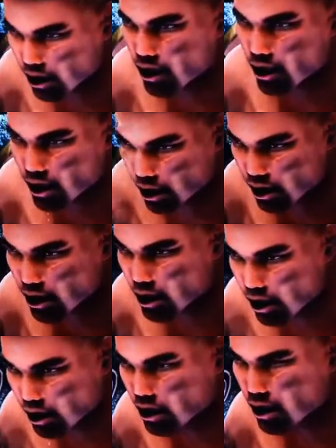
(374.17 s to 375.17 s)
when I haven't played in a
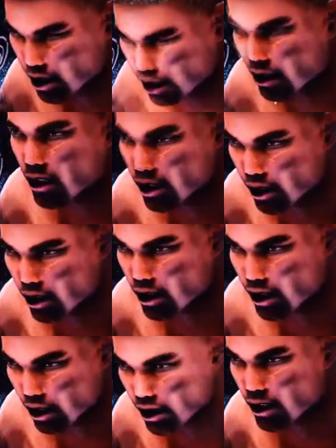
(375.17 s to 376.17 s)
while.
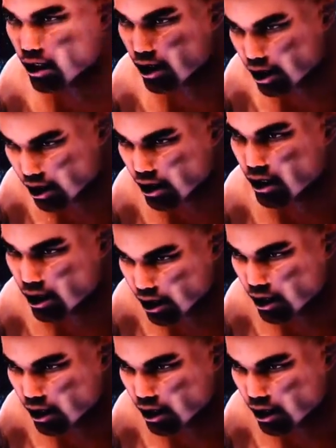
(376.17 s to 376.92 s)
I could be a little